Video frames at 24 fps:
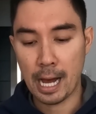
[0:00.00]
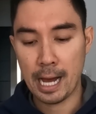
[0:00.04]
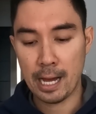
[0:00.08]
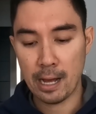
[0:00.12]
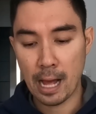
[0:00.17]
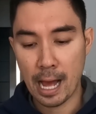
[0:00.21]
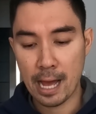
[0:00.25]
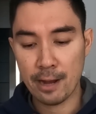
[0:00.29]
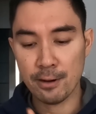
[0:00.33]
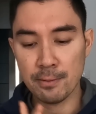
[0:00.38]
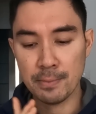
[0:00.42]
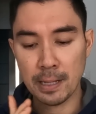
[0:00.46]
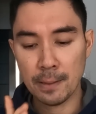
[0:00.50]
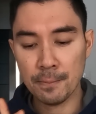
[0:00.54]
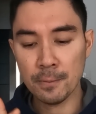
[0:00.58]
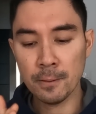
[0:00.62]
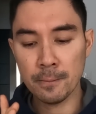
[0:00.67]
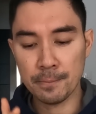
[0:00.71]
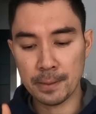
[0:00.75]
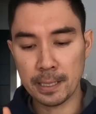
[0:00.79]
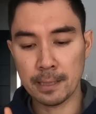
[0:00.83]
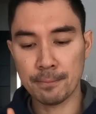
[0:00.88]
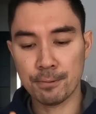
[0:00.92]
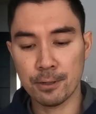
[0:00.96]
I remember
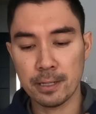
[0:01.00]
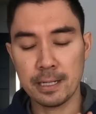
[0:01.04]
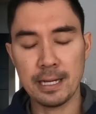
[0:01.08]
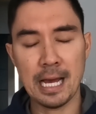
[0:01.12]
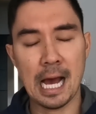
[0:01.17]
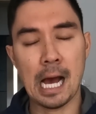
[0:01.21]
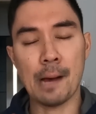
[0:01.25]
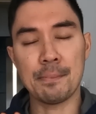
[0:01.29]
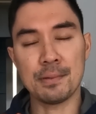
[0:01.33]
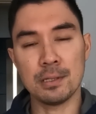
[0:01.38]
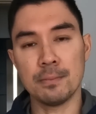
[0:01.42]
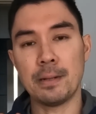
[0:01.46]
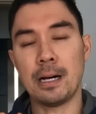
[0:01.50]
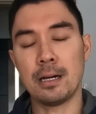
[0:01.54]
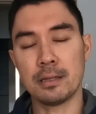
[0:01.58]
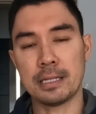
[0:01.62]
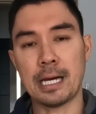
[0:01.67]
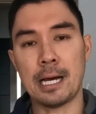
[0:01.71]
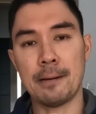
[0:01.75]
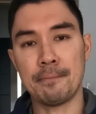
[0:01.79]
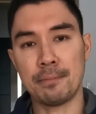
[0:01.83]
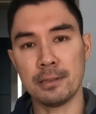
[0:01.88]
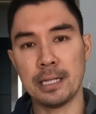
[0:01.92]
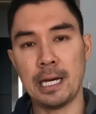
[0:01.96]
being pretty happy about
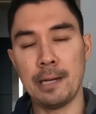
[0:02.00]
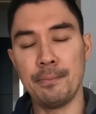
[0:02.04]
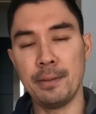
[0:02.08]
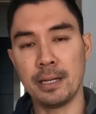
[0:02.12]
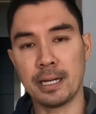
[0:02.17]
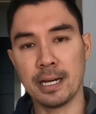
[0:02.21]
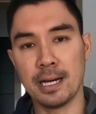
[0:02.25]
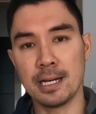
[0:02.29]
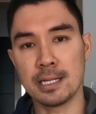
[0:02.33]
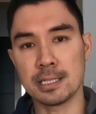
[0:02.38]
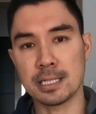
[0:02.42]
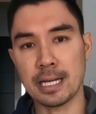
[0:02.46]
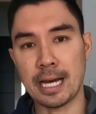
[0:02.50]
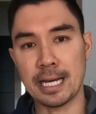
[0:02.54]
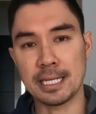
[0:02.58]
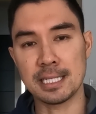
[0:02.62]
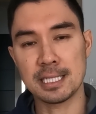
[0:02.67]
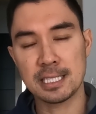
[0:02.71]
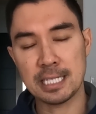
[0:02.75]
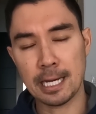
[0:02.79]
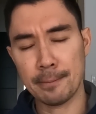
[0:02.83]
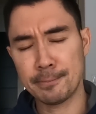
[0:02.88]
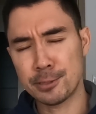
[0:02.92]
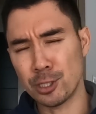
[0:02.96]
that play because I
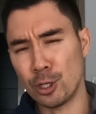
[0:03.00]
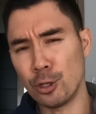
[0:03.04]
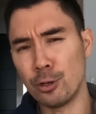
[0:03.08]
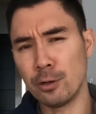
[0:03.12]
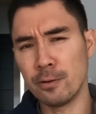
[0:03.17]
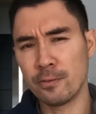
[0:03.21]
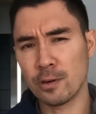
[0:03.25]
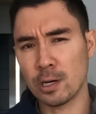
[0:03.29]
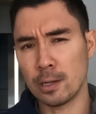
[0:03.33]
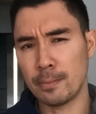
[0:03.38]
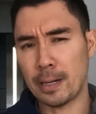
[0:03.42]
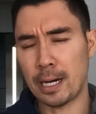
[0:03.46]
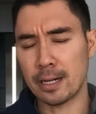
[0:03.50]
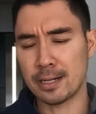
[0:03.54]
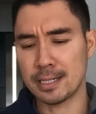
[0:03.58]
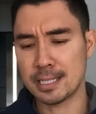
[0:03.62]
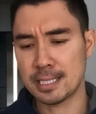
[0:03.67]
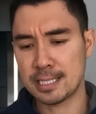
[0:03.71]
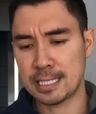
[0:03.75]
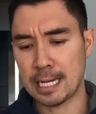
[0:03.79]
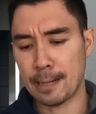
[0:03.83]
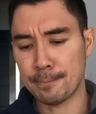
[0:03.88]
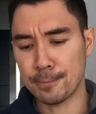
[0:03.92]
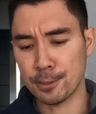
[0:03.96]
stepped over about a
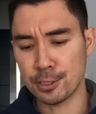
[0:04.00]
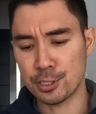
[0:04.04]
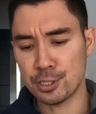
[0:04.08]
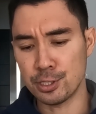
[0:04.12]
step or